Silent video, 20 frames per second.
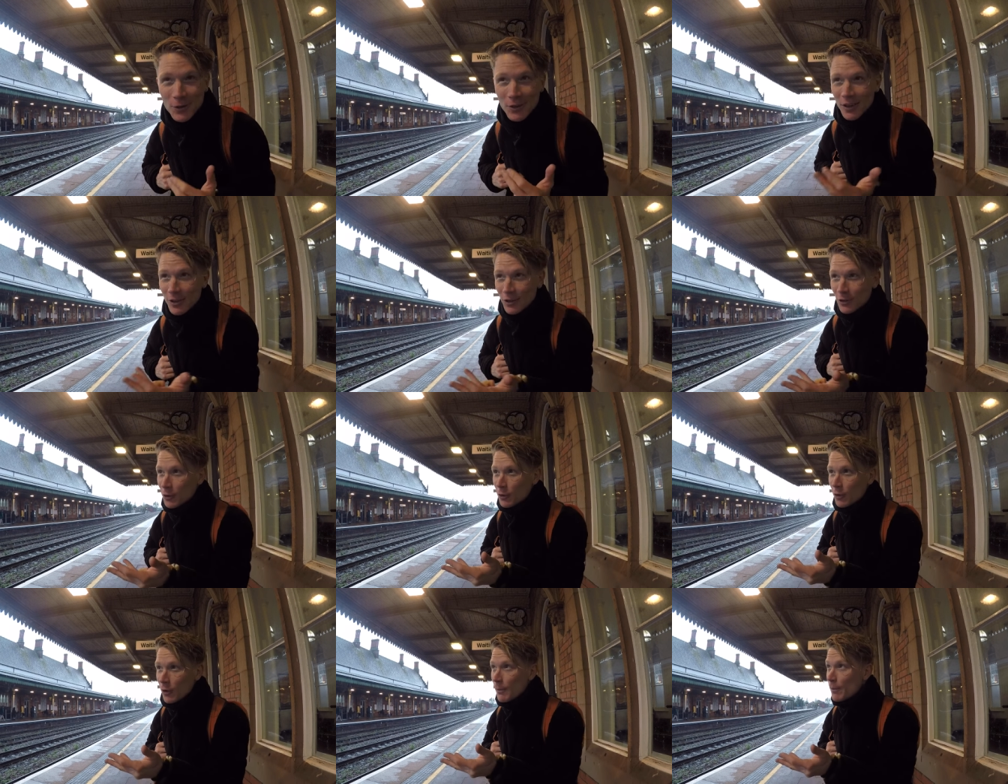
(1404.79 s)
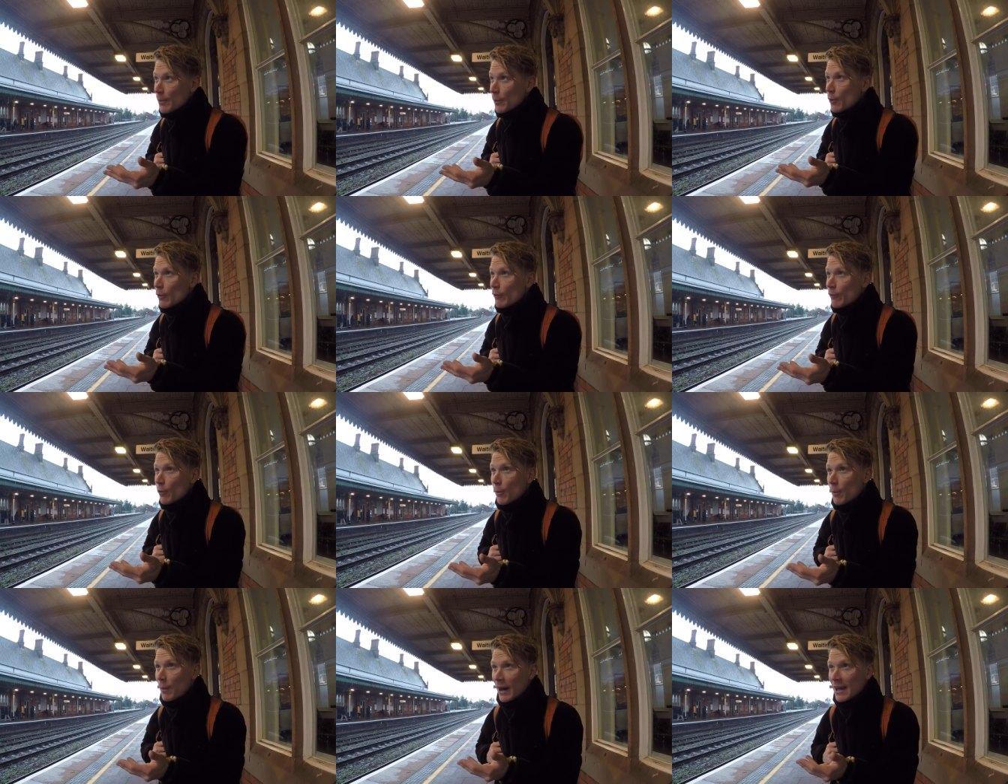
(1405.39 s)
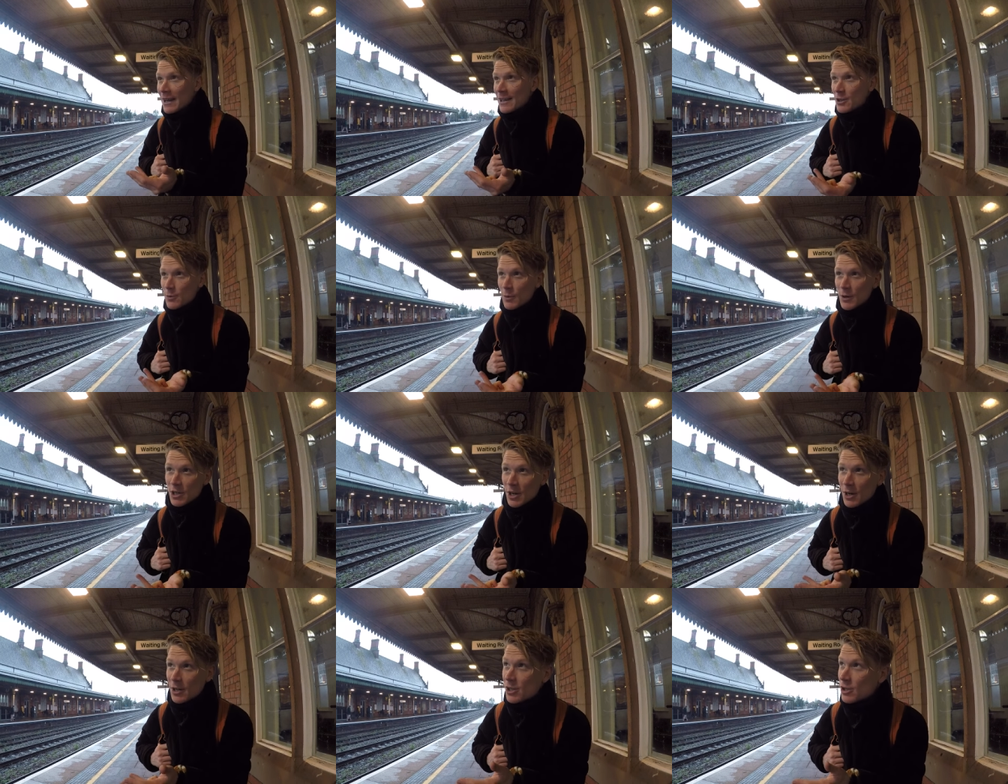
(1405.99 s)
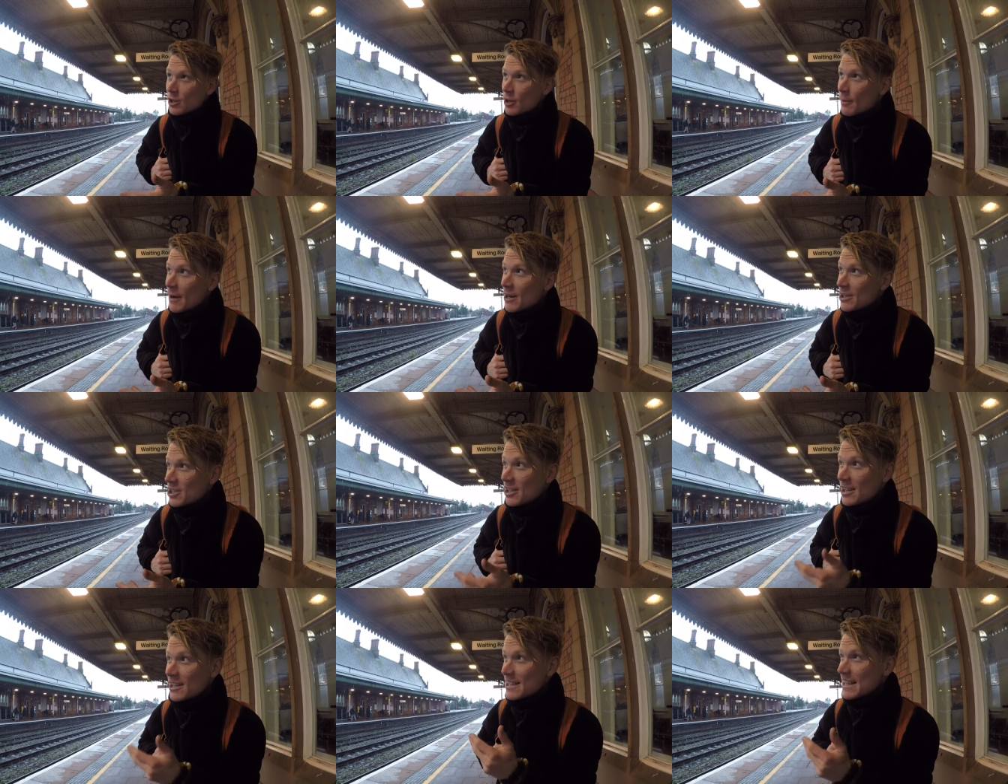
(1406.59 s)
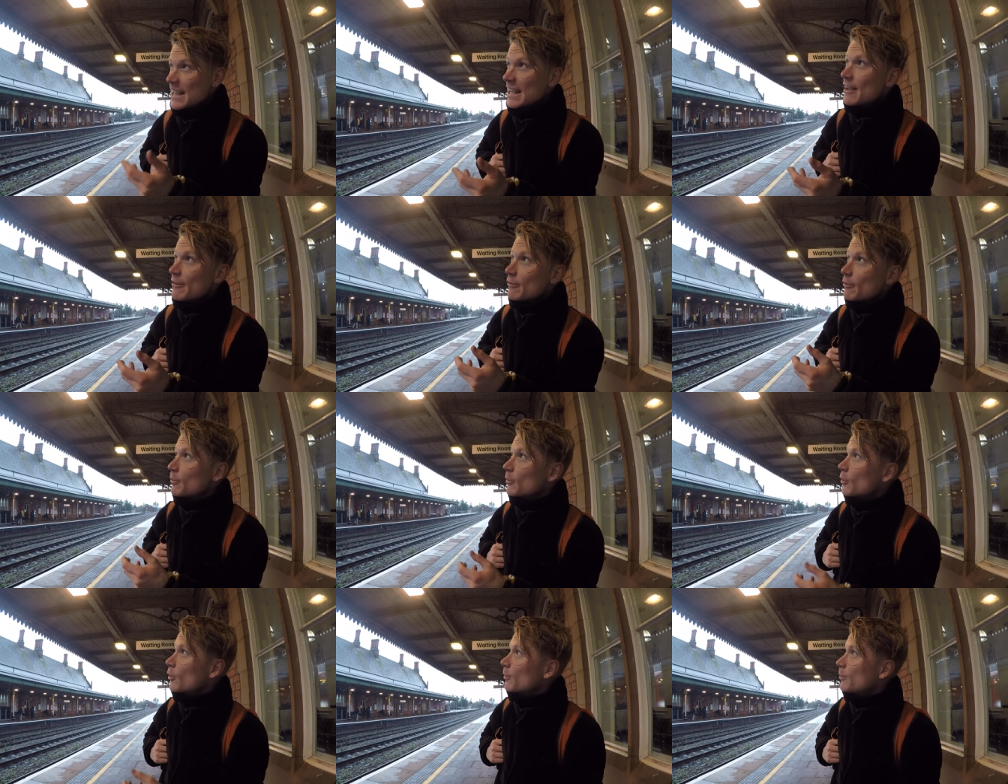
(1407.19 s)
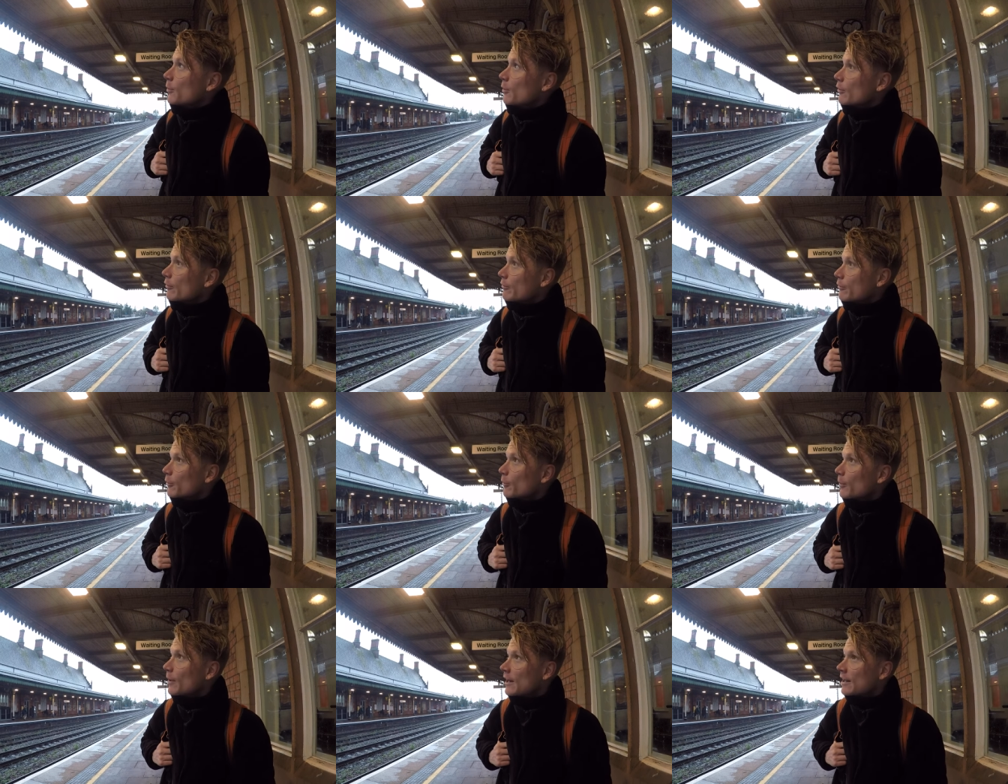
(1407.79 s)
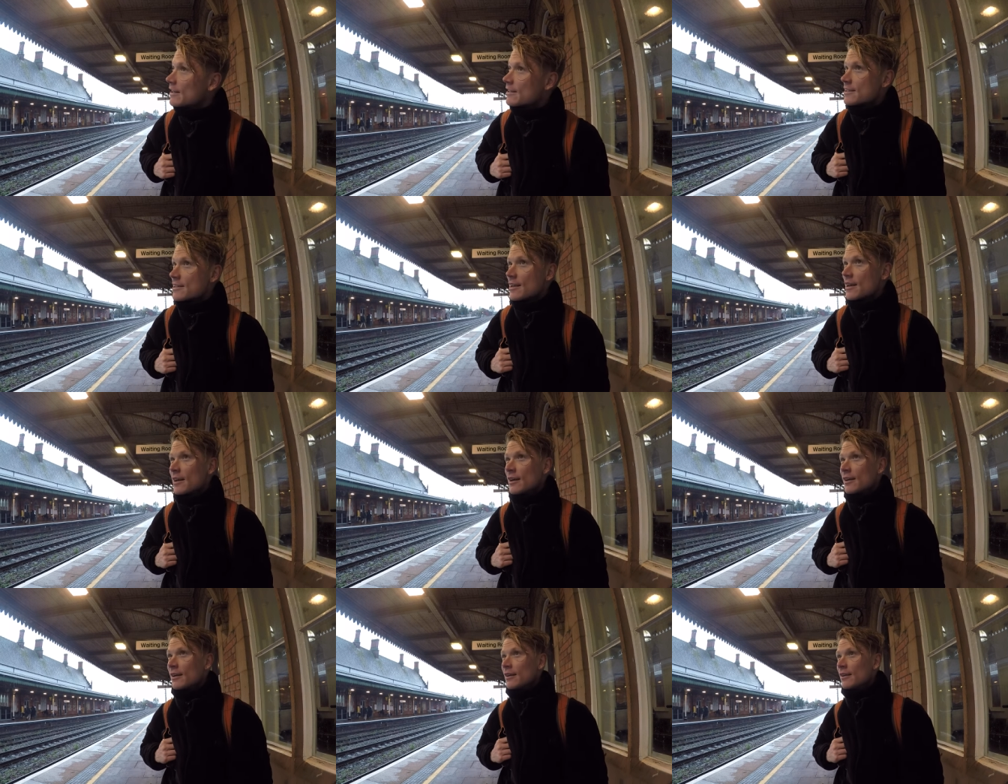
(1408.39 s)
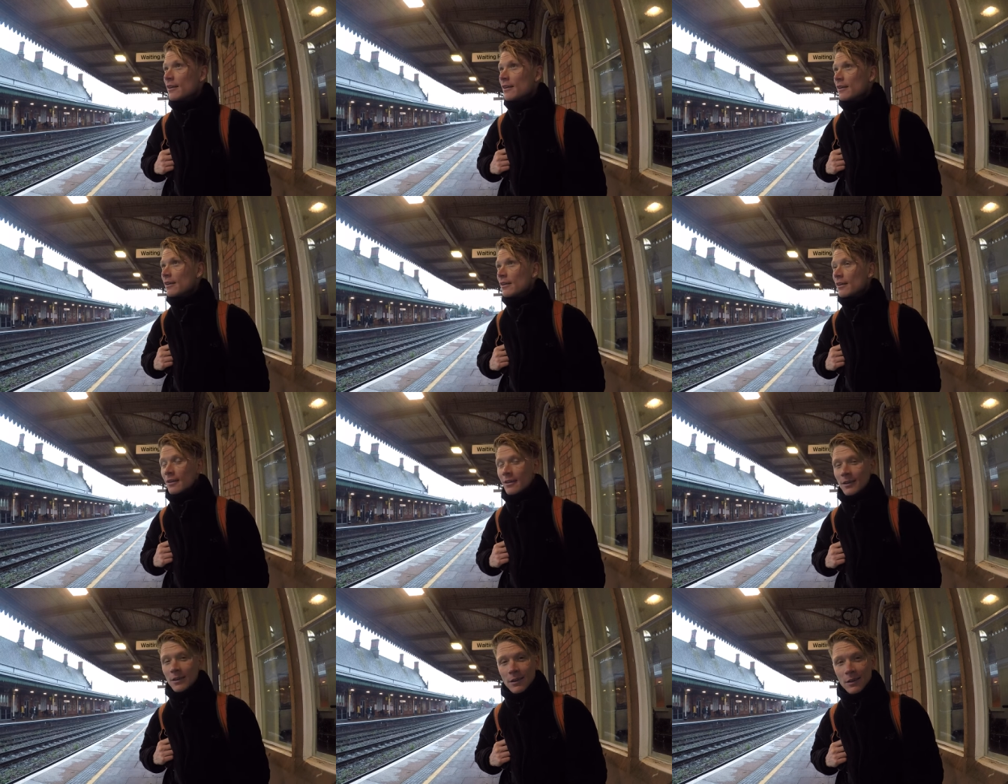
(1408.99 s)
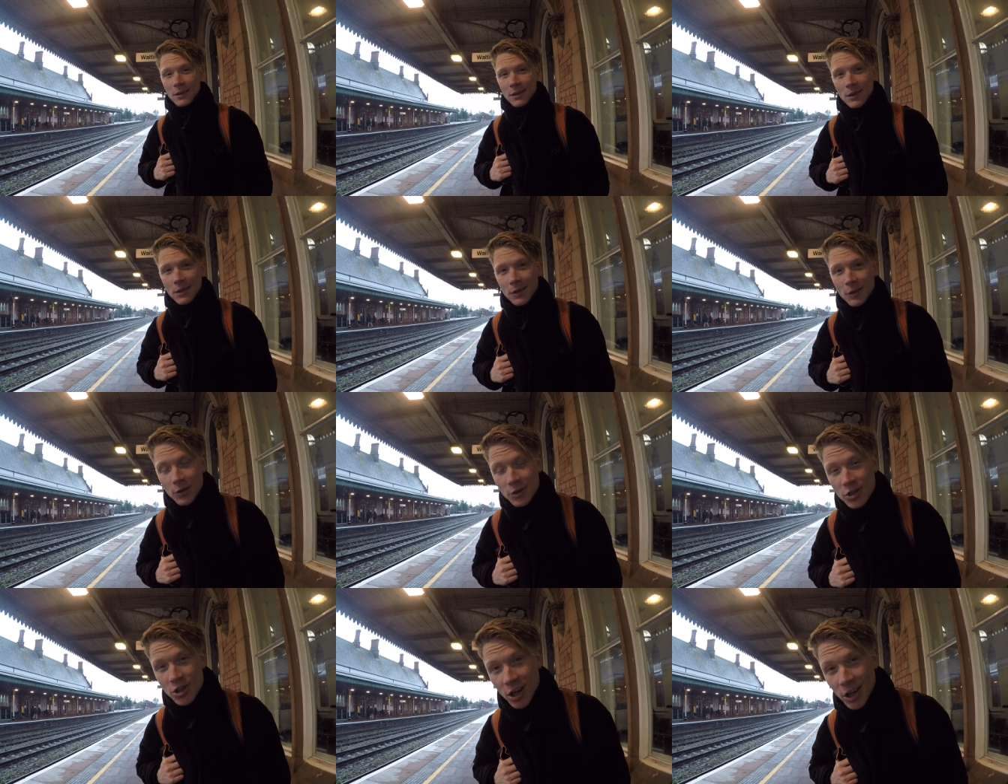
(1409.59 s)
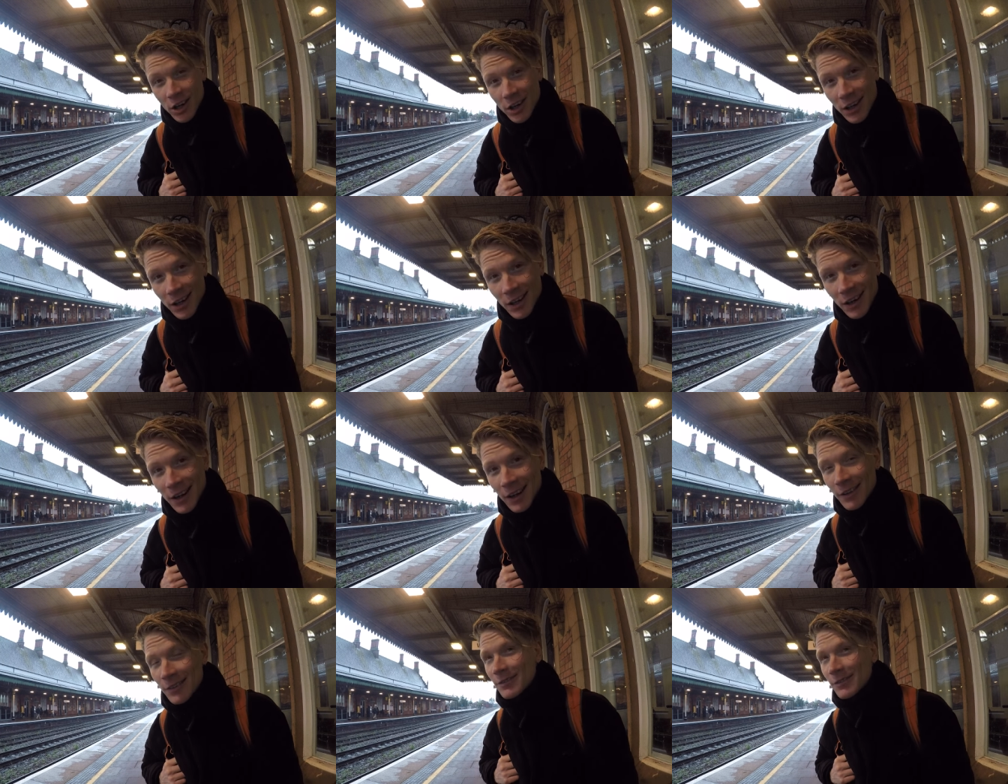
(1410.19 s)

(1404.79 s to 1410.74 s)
I saw a beautiful place, which I should imagine is even more beautiful when it's uh, not chucking it down.